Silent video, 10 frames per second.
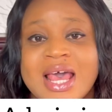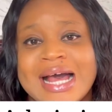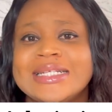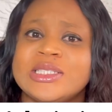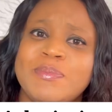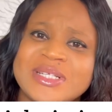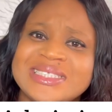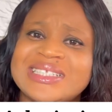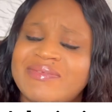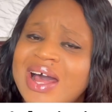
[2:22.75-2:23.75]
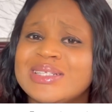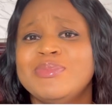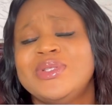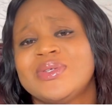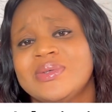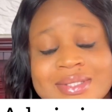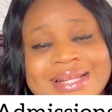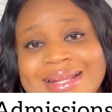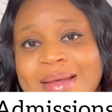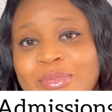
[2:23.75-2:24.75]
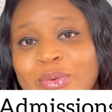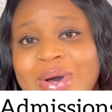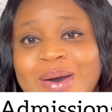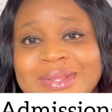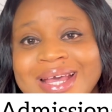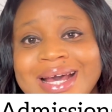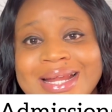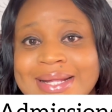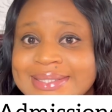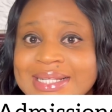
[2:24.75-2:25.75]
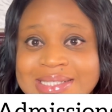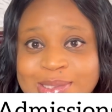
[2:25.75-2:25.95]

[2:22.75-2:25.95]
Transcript: And some persons have asked me to let them know how they can access